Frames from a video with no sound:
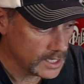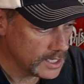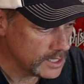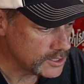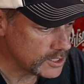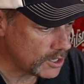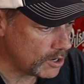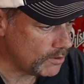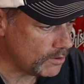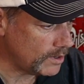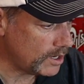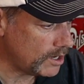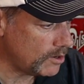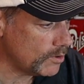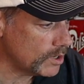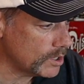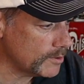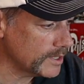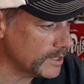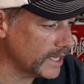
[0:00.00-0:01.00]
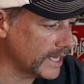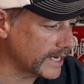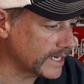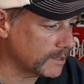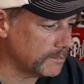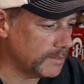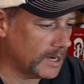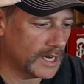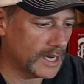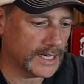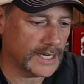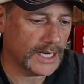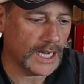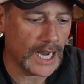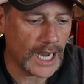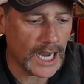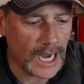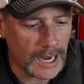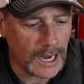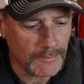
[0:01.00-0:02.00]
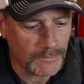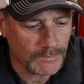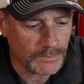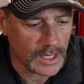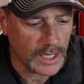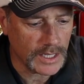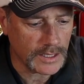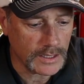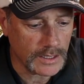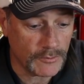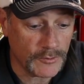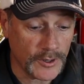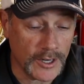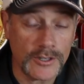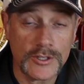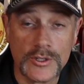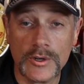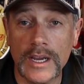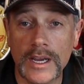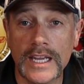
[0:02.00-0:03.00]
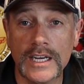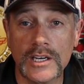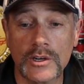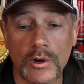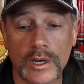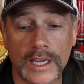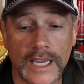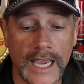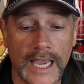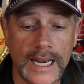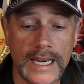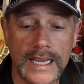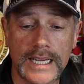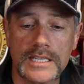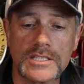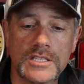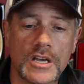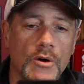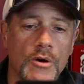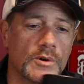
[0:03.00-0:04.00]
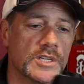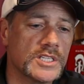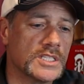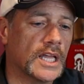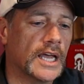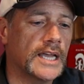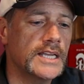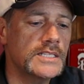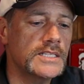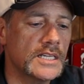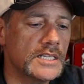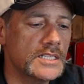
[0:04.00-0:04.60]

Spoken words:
So what do we like about it? Fair trade and organic is always nice.